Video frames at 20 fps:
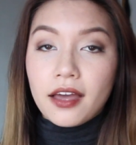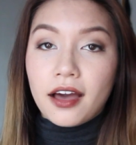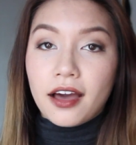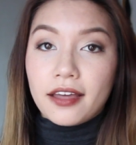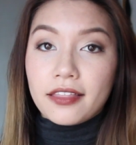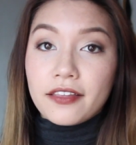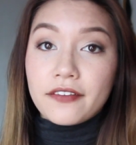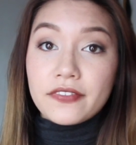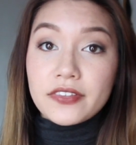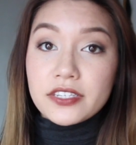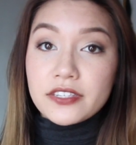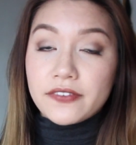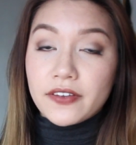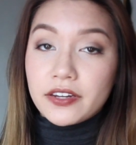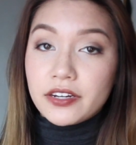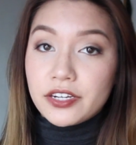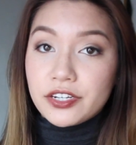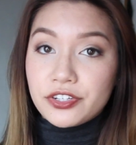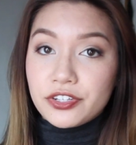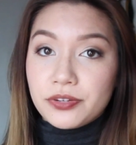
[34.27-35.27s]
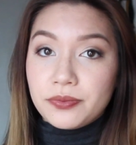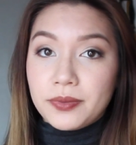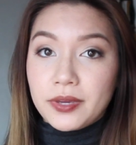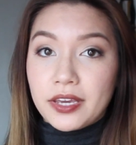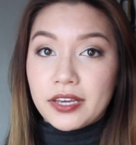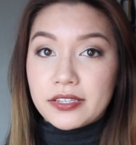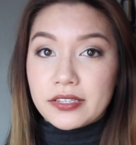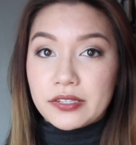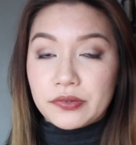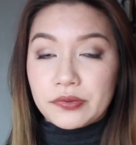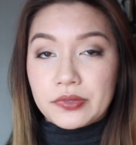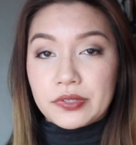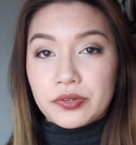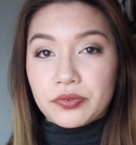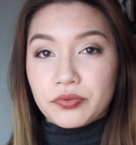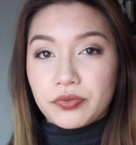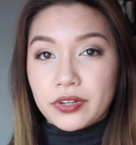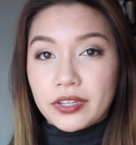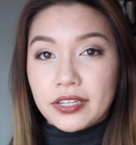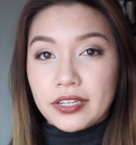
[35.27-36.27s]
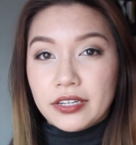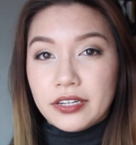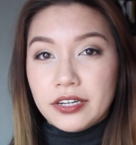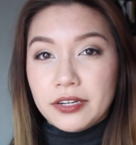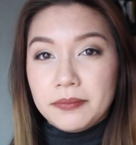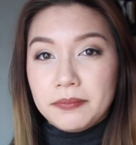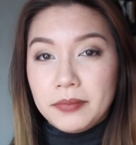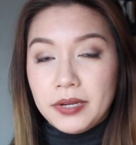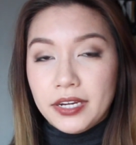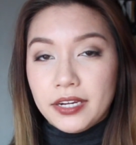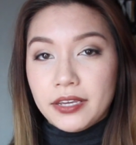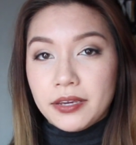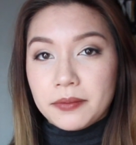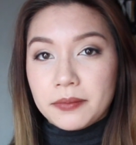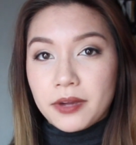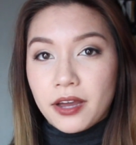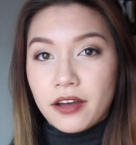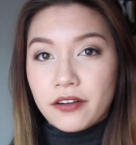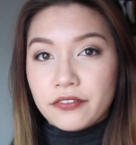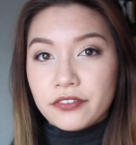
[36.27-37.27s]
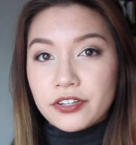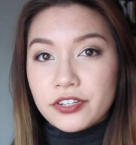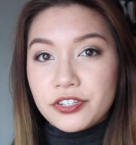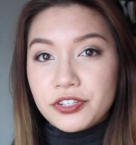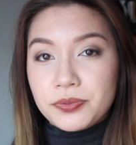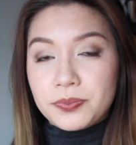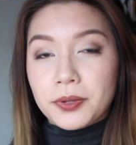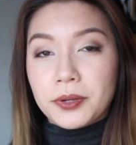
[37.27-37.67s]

I love this foundation because it was a really good medium coverage,